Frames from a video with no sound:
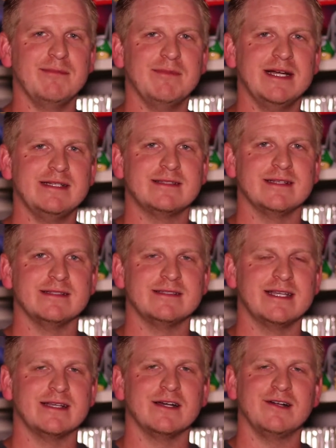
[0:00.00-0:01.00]
I might
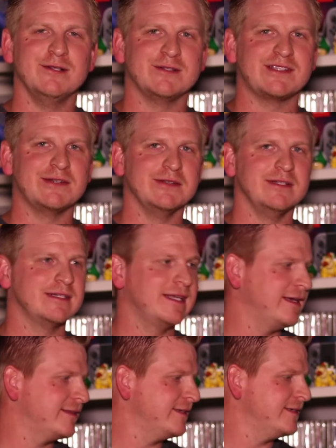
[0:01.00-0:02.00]
take a closer look
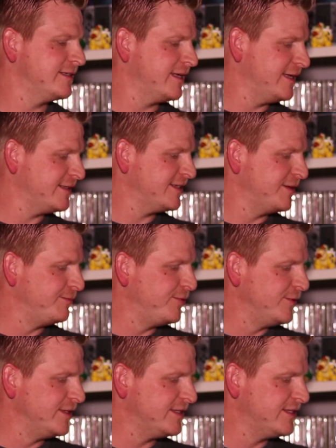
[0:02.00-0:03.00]
at this at some
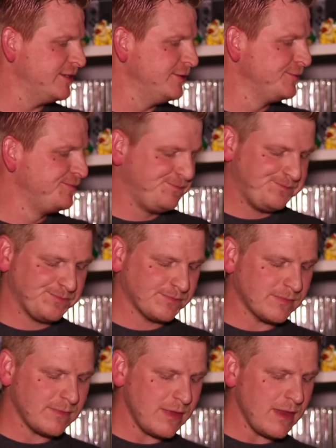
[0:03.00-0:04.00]
point soon.
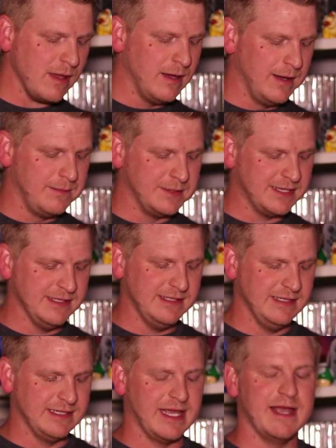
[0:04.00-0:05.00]
But this
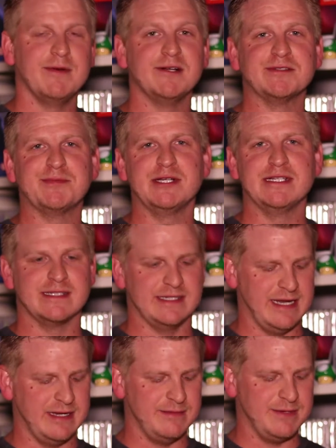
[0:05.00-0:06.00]
is the game I was pretty
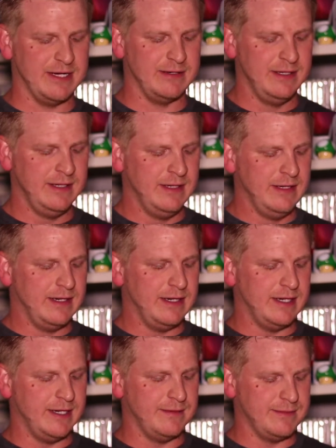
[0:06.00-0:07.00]
excited about,
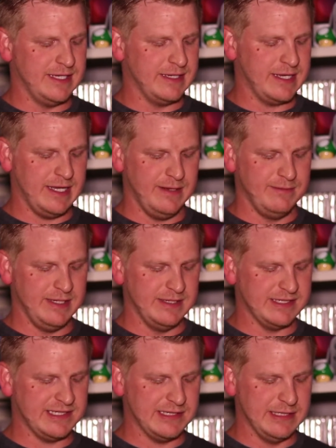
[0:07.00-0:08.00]
and it came in
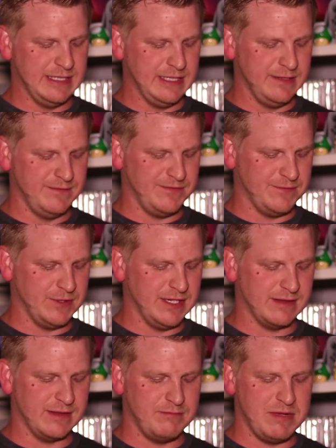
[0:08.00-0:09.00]
a sleeve
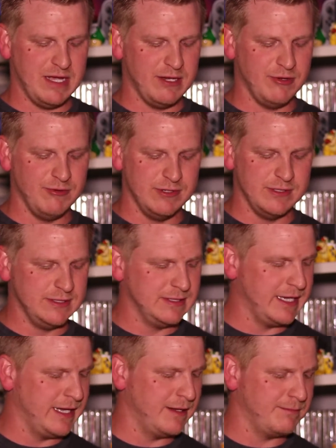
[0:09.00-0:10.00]
with manual
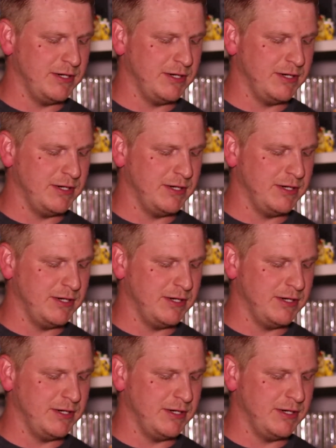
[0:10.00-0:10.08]
and